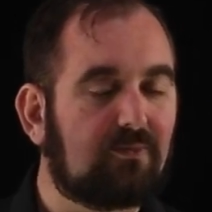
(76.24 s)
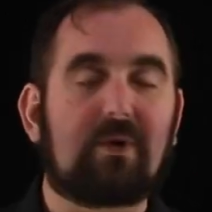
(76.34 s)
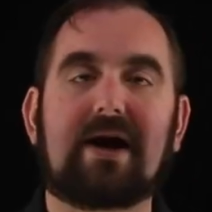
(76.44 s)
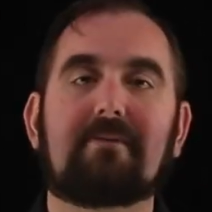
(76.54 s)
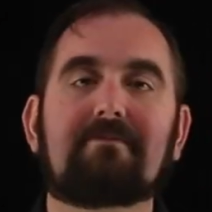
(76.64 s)

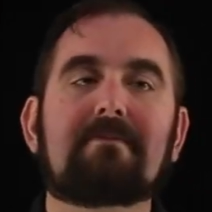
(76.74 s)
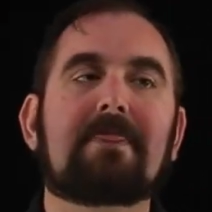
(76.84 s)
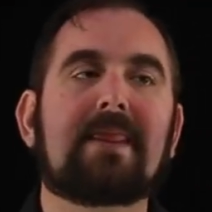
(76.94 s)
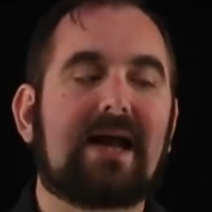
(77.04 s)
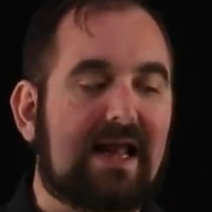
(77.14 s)
RAM.
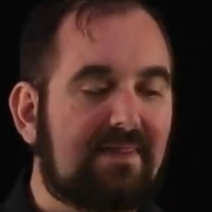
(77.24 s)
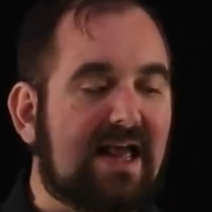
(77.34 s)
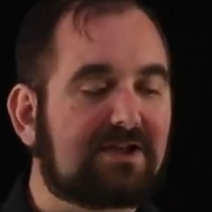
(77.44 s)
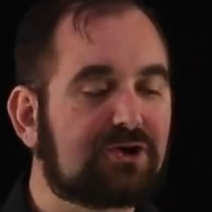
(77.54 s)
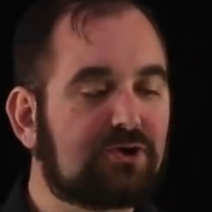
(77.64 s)
And
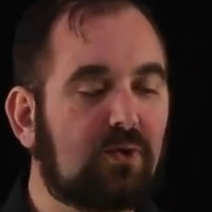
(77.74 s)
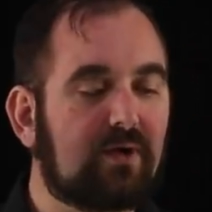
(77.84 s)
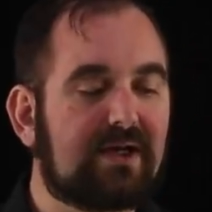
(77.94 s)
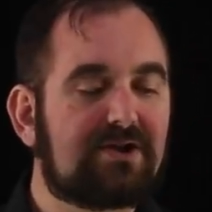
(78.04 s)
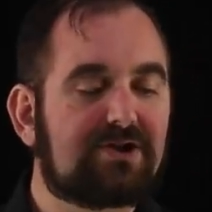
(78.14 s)
that
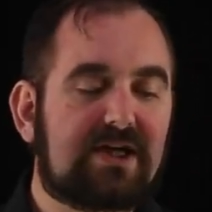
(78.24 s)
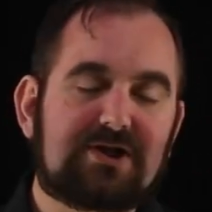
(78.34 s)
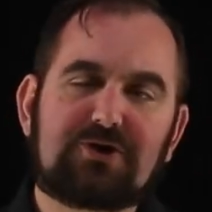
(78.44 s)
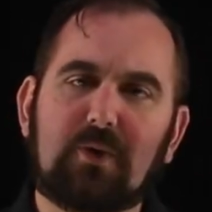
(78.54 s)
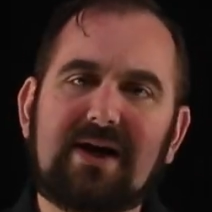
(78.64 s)
storage
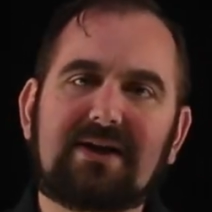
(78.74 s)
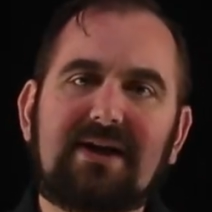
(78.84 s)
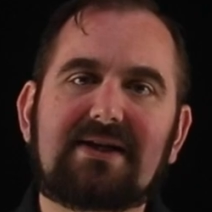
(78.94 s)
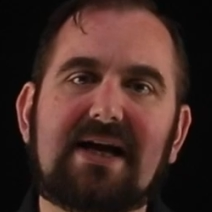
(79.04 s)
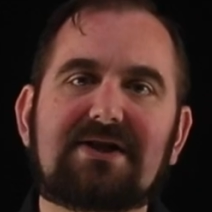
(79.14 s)
is
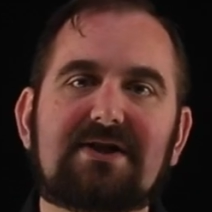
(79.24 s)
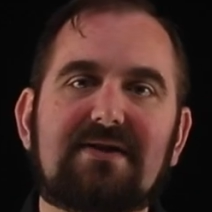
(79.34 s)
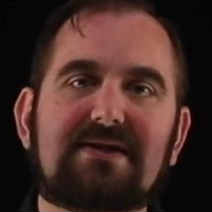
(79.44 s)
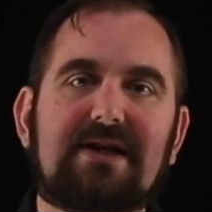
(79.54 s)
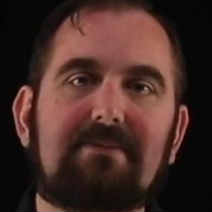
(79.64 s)
directly attached to
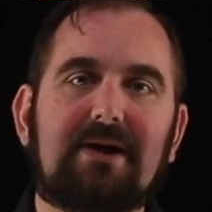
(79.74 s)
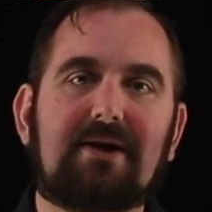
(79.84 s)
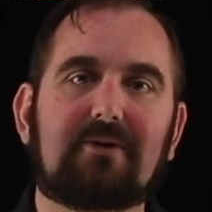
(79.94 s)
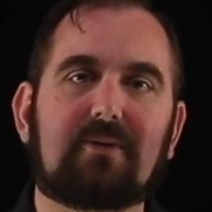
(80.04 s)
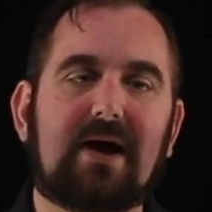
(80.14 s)
the
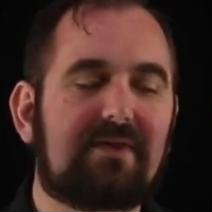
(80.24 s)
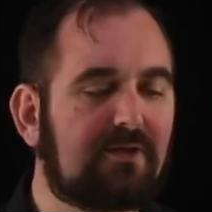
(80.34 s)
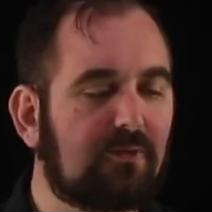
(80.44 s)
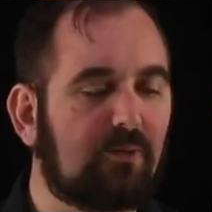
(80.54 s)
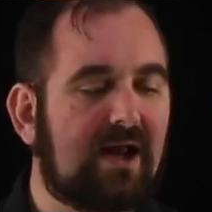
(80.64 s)
CPU, right?
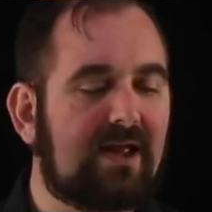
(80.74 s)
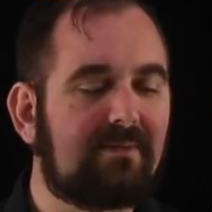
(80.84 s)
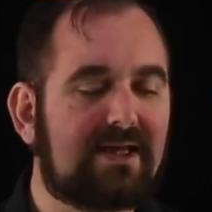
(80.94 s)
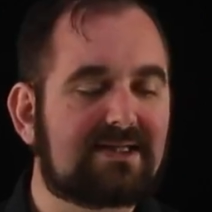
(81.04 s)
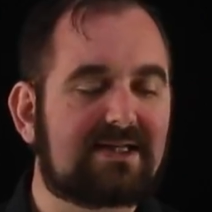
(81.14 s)
The
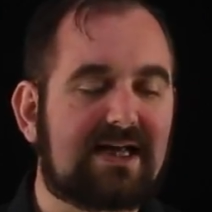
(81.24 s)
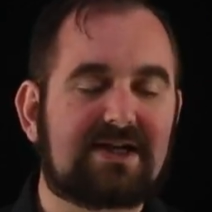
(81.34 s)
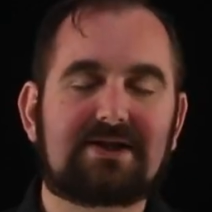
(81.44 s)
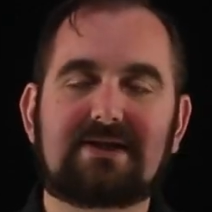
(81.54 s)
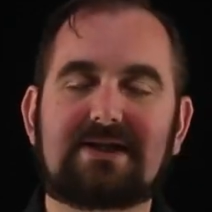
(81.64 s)
RAM is
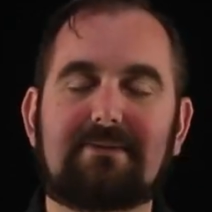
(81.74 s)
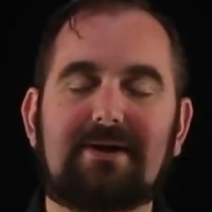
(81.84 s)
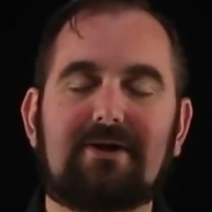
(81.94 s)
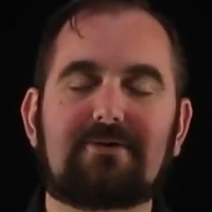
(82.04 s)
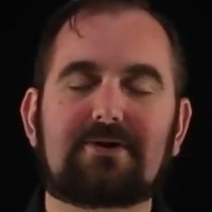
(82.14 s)
attached to the
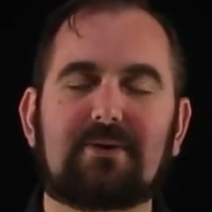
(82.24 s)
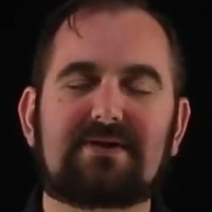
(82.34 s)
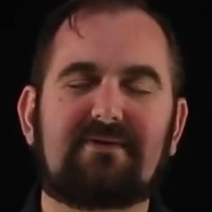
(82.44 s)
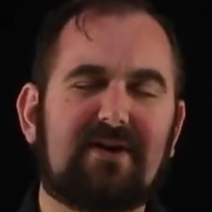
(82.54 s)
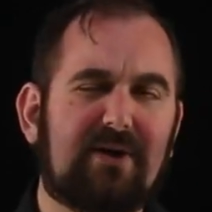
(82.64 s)
CPU, so
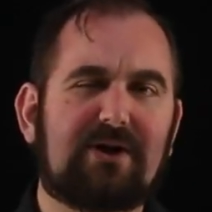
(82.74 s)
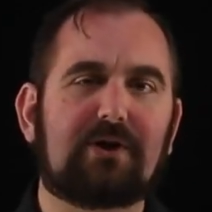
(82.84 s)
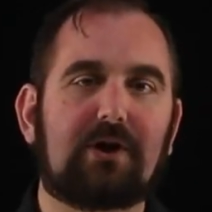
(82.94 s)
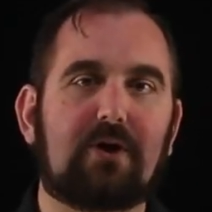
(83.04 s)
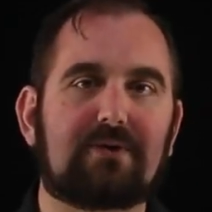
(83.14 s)
it's very
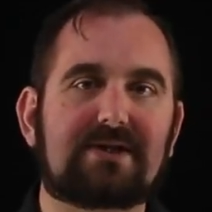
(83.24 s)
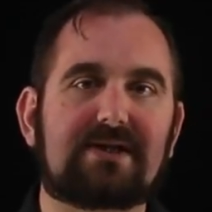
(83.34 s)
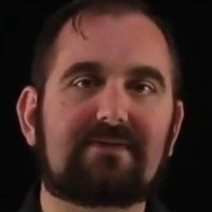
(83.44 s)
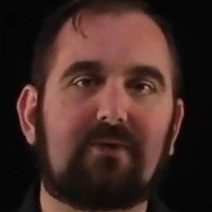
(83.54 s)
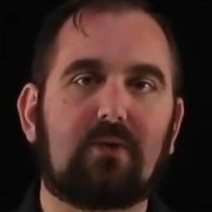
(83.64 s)
close.
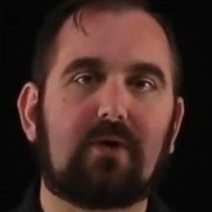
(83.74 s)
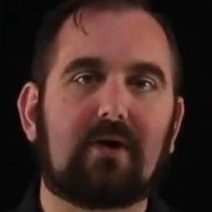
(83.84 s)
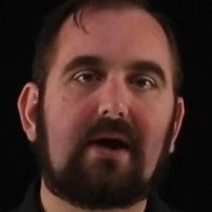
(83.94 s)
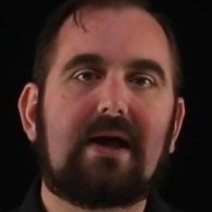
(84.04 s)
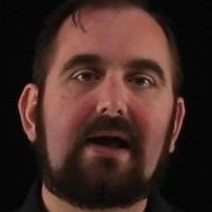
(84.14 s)
It's
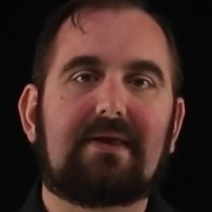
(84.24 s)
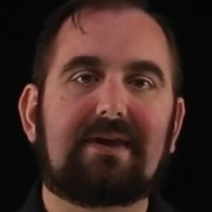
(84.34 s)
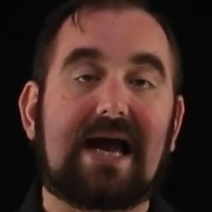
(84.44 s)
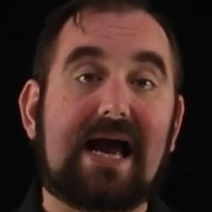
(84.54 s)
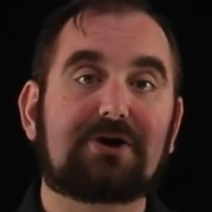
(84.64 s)
for
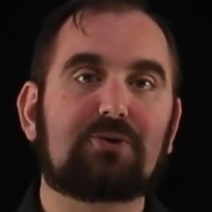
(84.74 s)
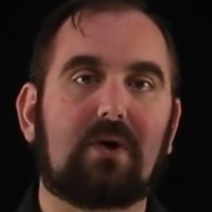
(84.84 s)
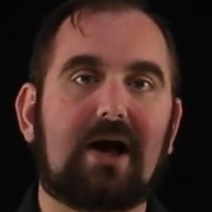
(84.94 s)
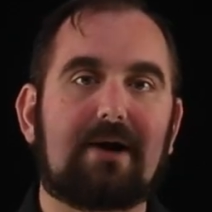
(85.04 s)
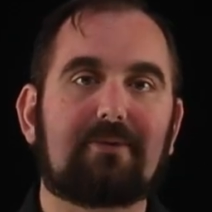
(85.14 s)
the
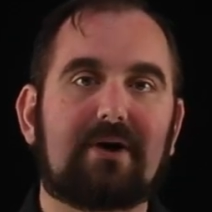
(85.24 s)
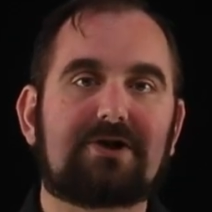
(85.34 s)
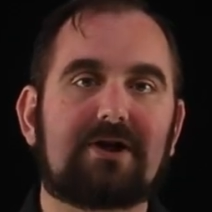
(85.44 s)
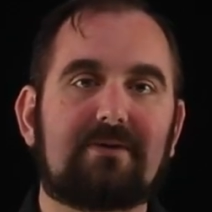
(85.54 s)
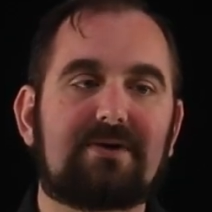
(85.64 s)
actual
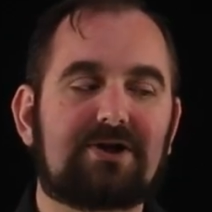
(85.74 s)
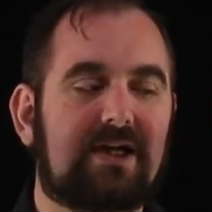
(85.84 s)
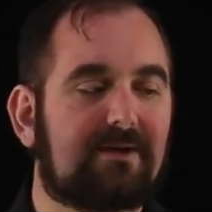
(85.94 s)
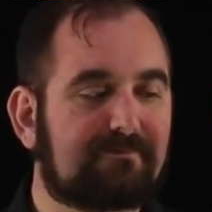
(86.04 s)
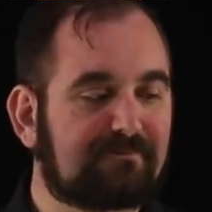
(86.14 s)
operation of the
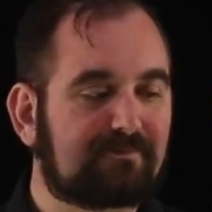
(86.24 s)
machine.